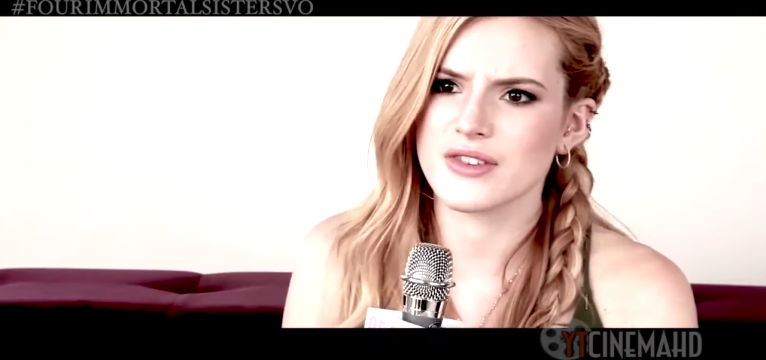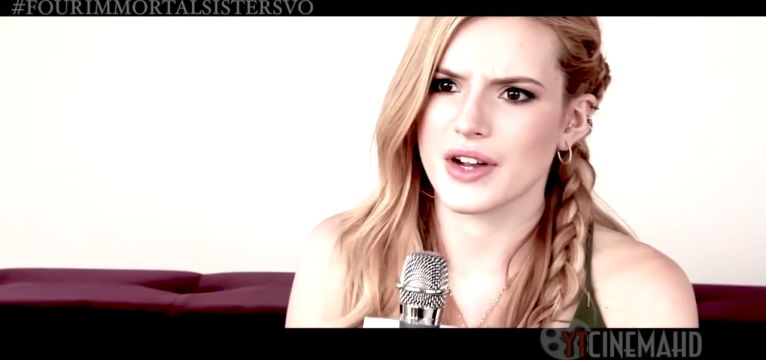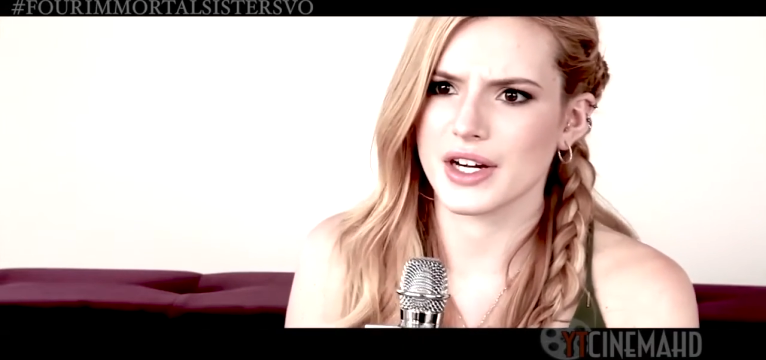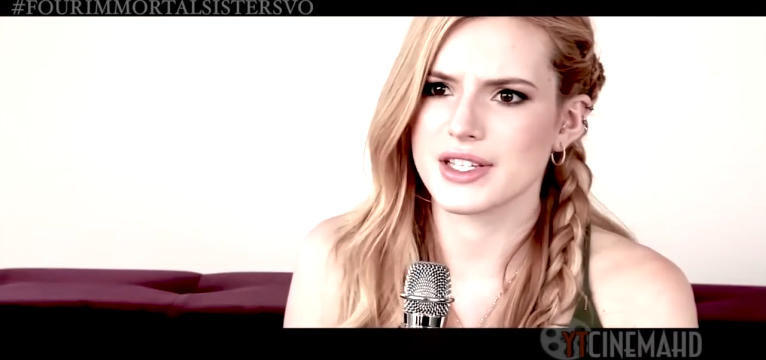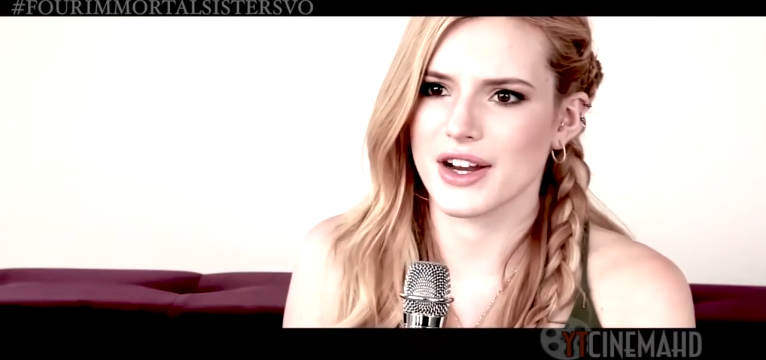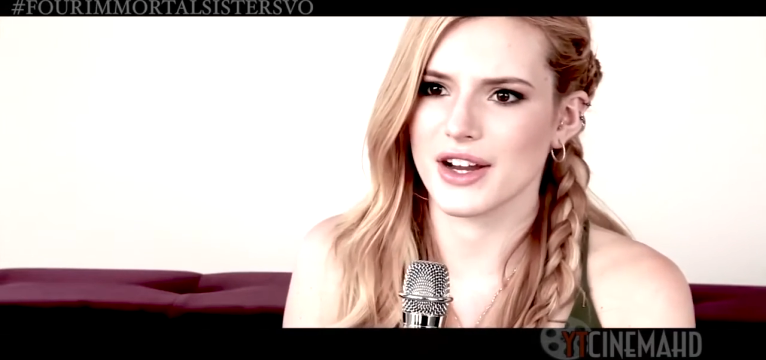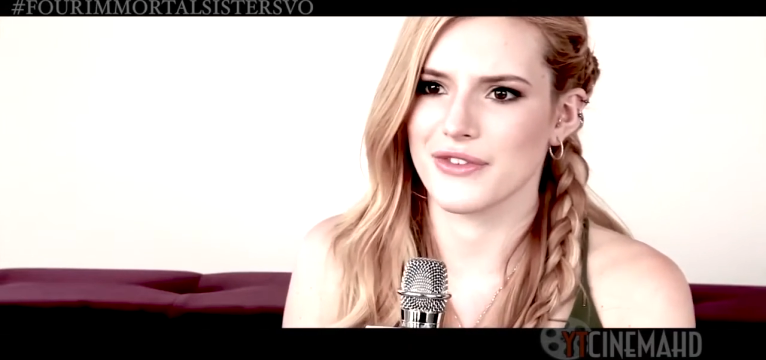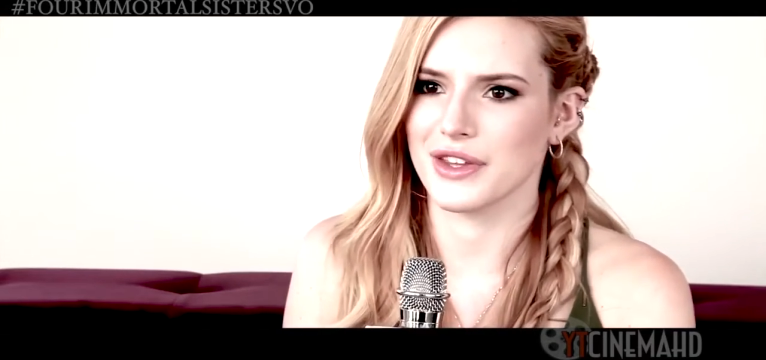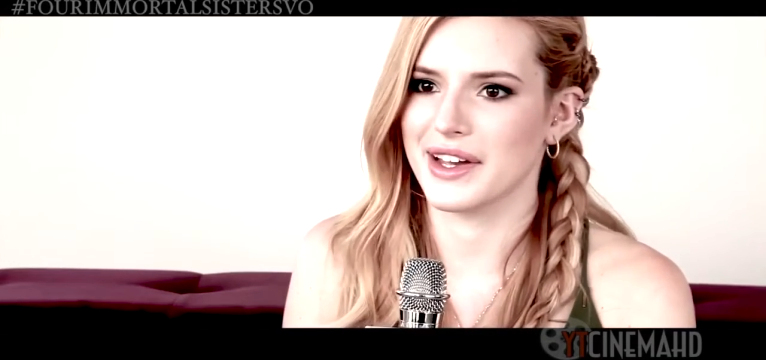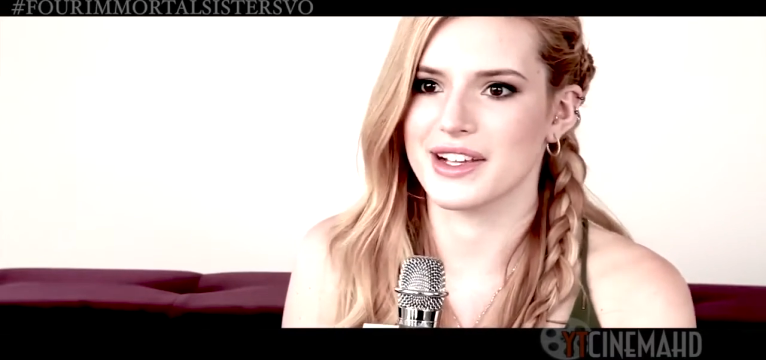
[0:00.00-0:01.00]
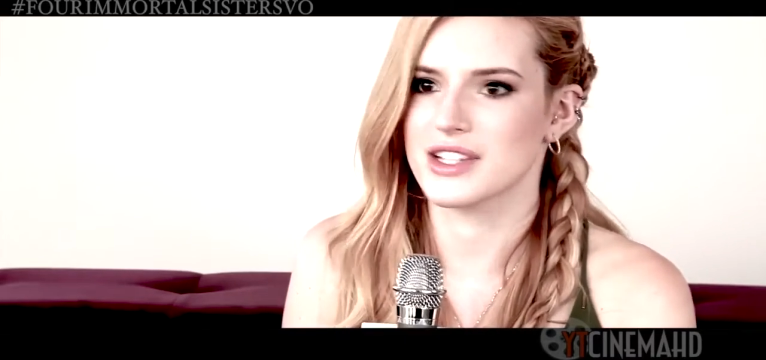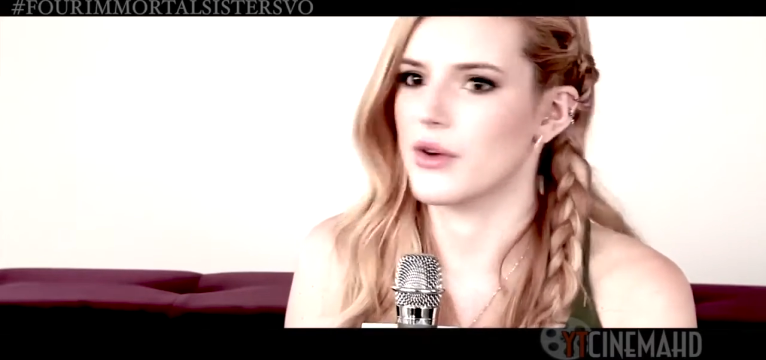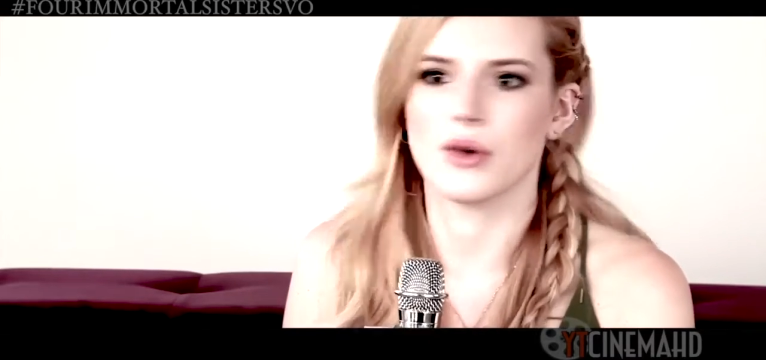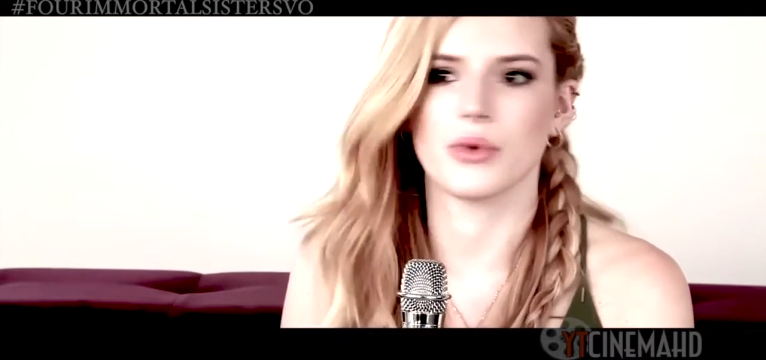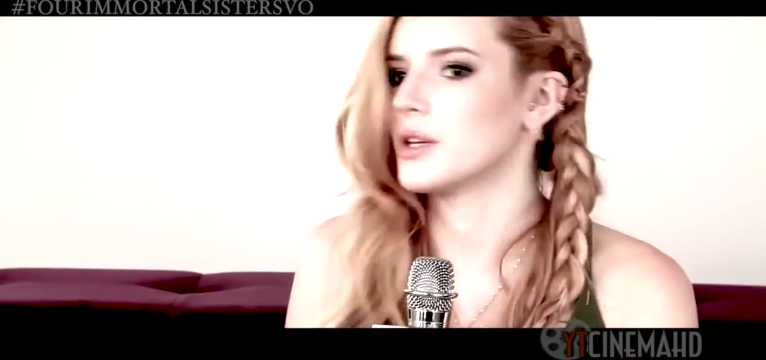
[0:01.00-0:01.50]
it's one of the best
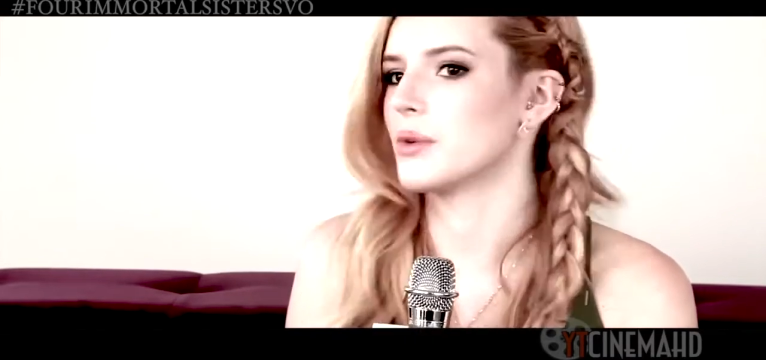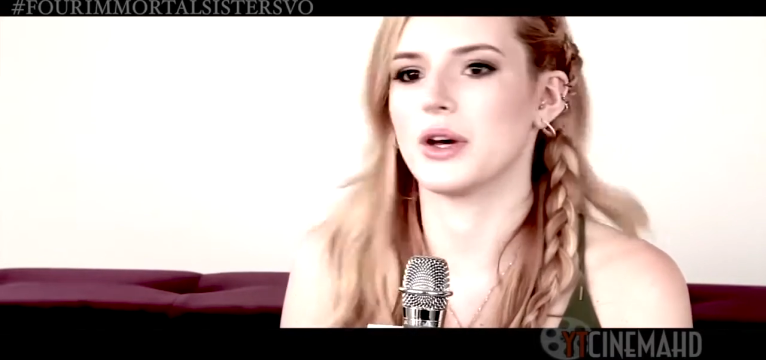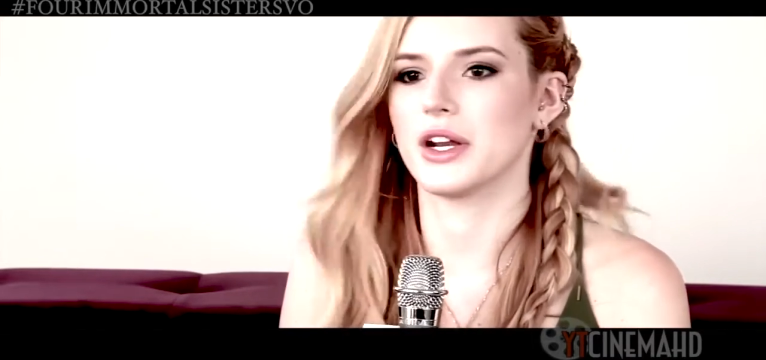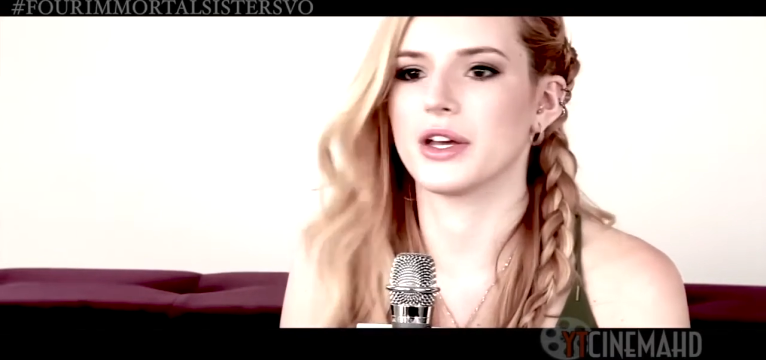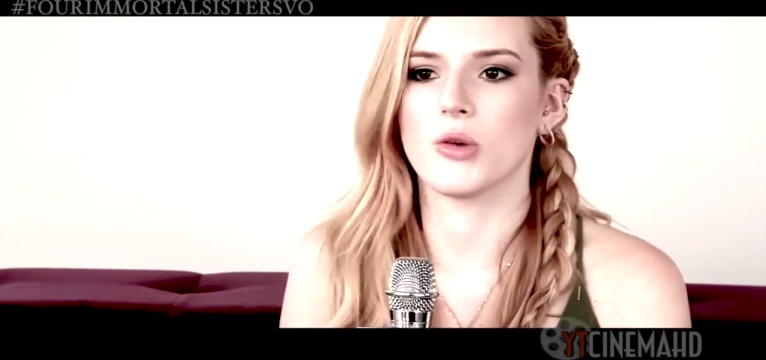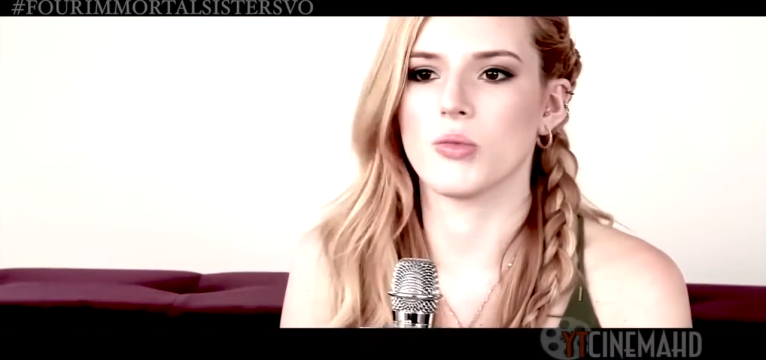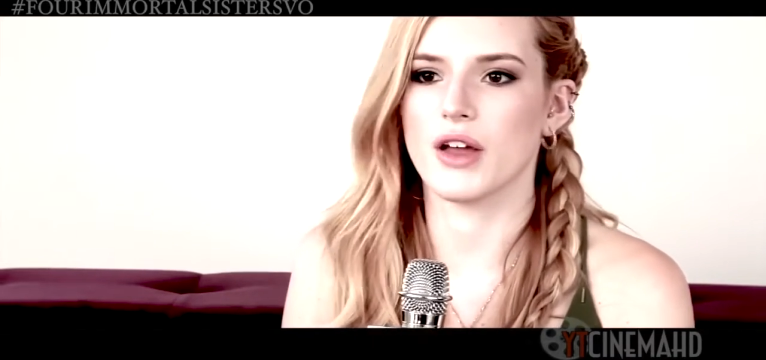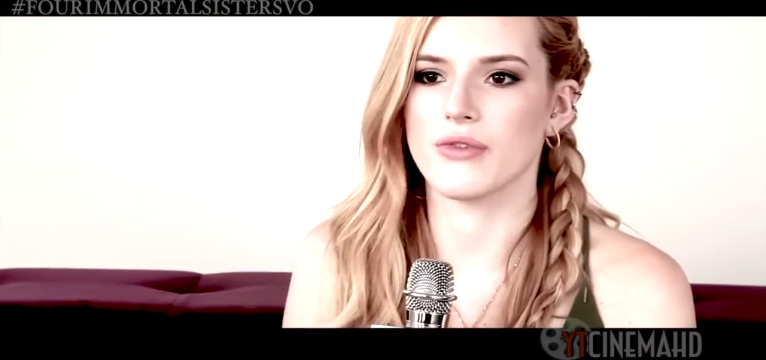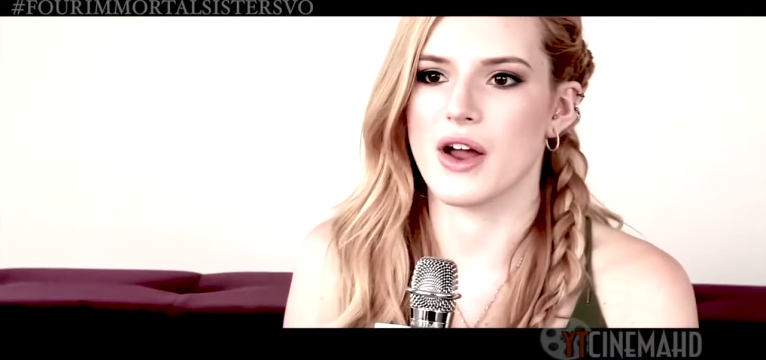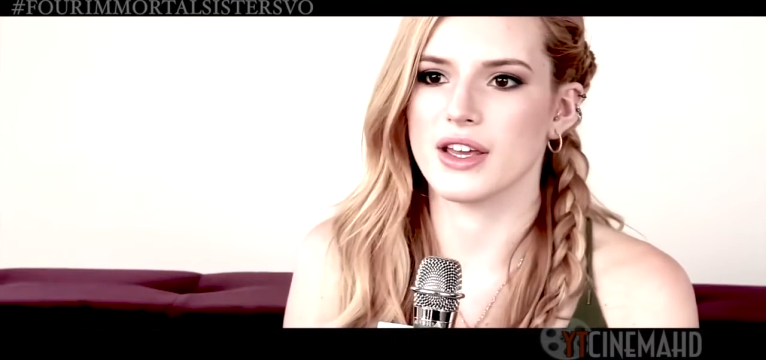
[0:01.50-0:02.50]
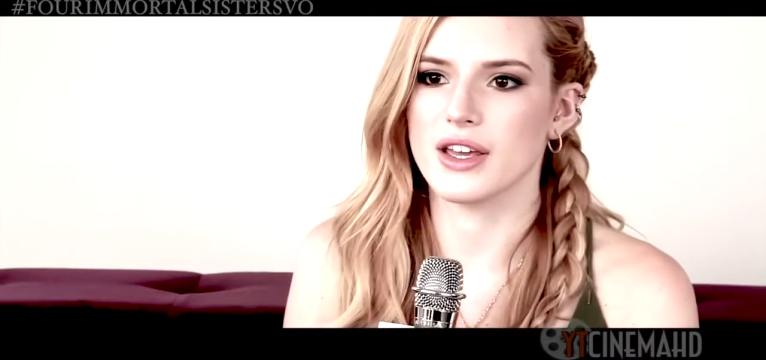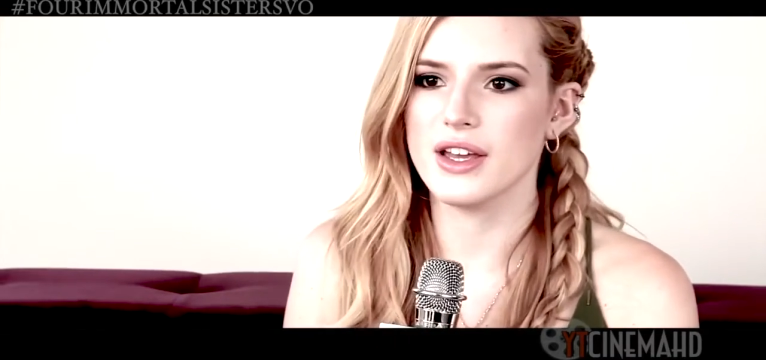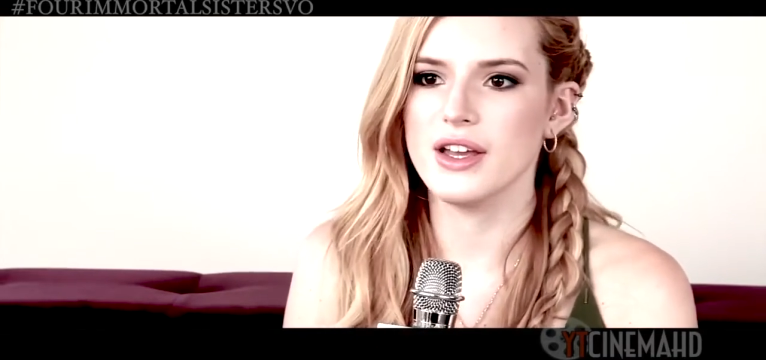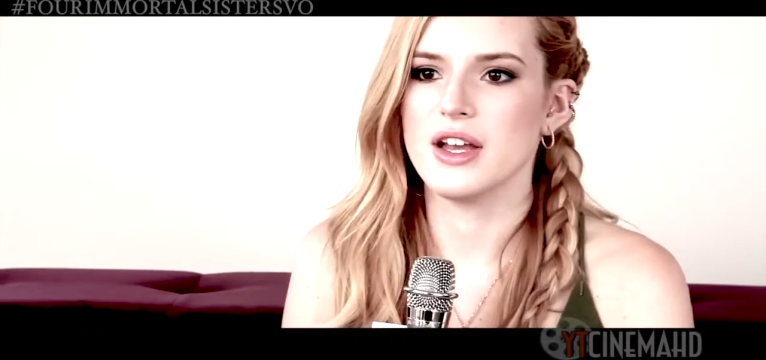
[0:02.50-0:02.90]
feelings ever. I just love it.